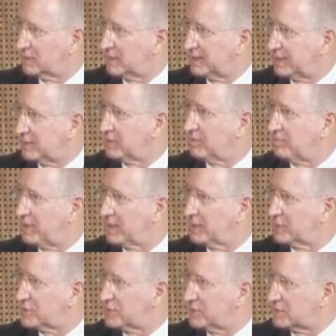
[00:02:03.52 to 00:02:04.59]
on the
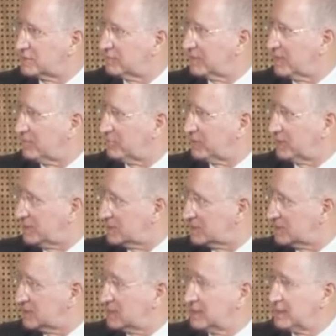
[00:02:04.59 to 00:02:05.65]
balance sheets of
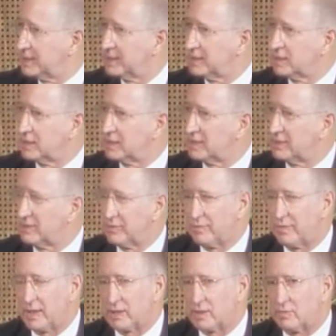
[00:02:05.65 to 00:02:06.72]
companies, the
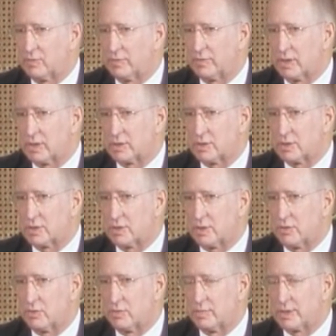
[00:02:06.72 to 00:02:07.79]
fact that we've got just an
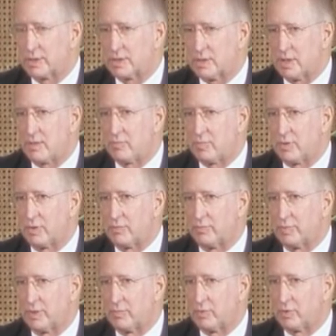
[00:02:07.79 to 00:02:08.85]
enormous number
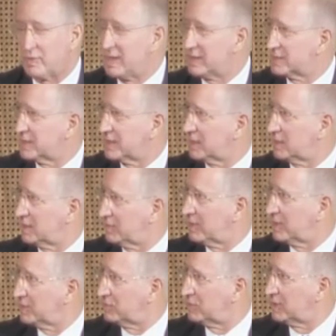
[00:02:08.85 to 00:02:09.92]
of people who aren't taking their
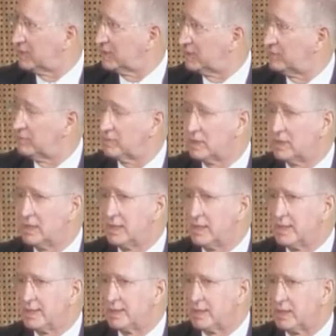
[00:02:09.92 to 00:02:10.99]
annual leave
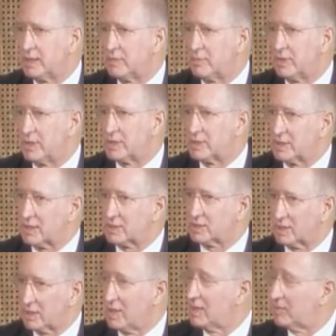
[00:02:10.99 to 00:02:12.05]
means that that's
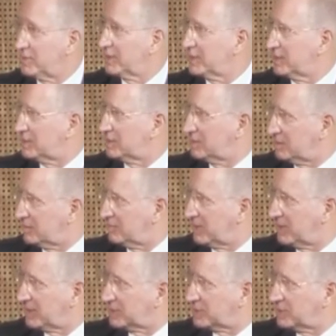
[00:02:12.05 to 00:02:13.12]
a liability on
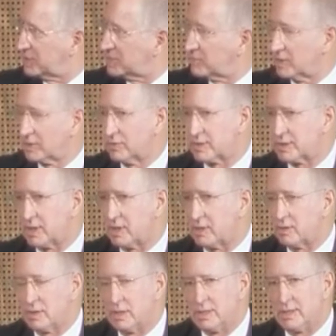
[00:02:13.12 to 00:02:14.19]
balance sheets, but it
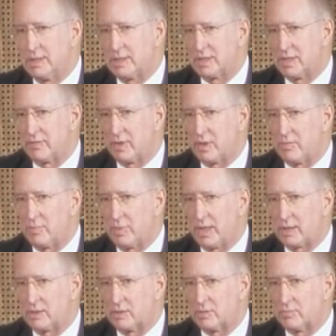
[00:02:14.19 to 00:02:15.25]
also is having an
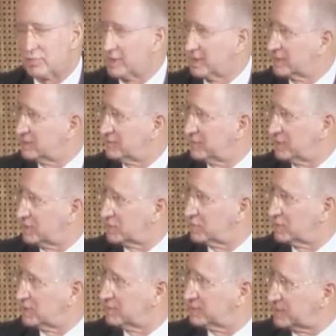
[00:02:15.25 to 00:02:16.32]
impact on productivity as
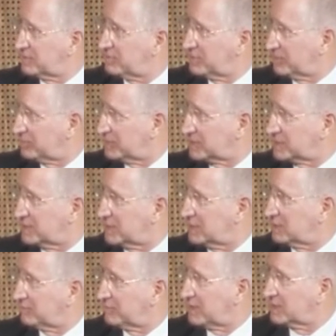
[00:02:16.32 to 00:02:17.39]
well. So people are
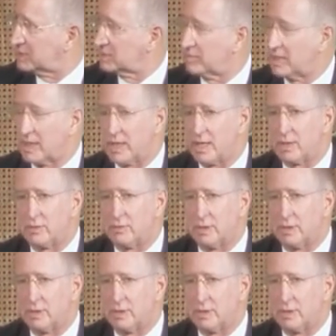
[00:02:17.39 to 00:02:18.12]
seeking advice about how